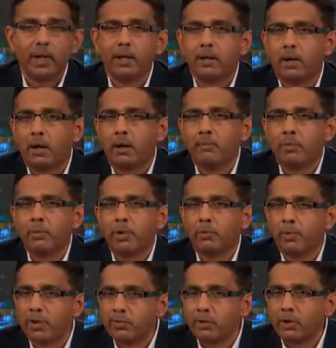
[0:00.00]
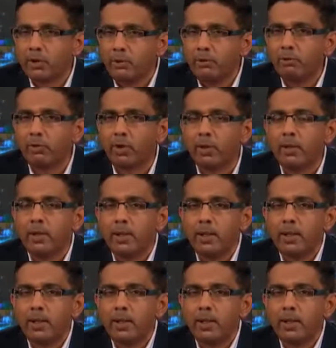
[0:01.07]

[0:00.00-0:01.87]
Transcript: and armed with resolution,